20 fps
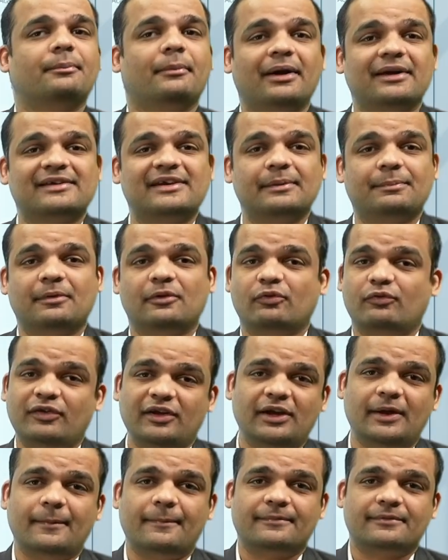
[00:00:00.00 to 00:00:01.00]
multiple
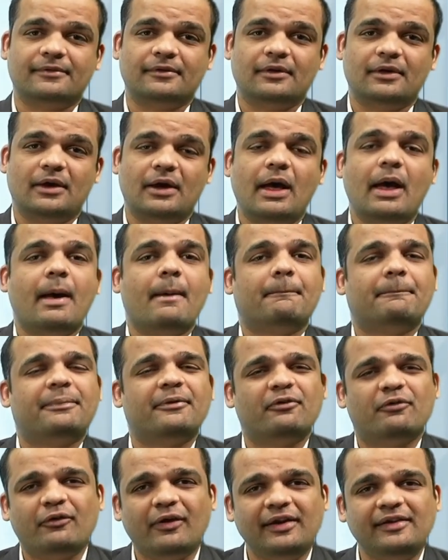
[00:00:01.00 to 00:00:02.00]
VMs,
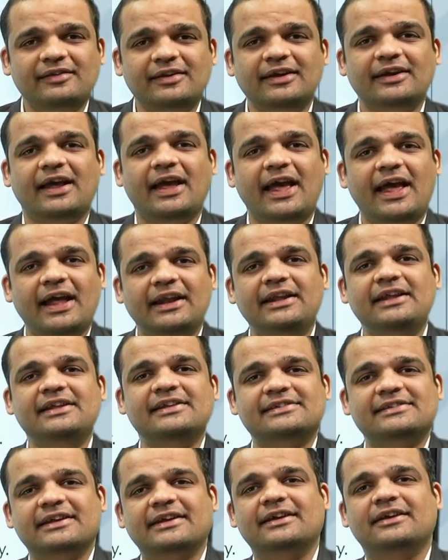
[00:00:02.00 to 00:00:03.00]
preventing any
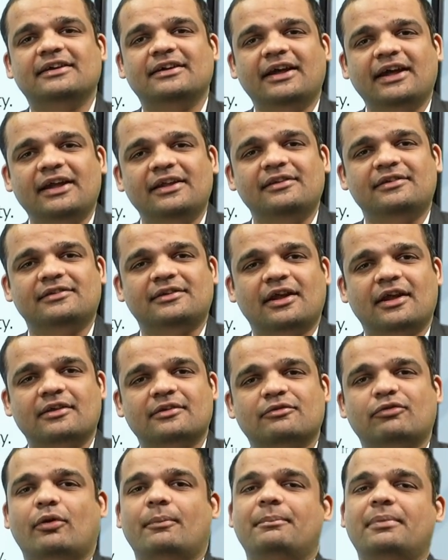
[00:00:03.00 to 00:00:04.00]
single instance
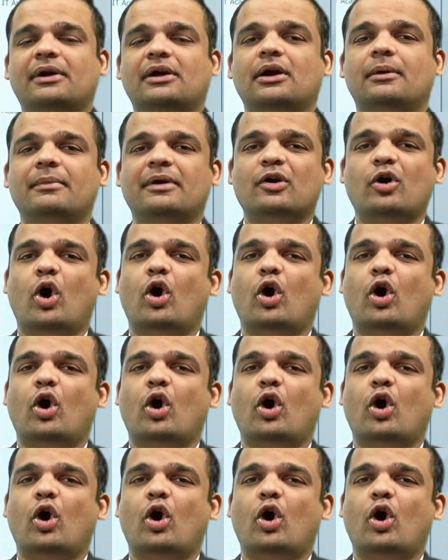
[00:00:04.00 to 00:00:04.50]
from becoming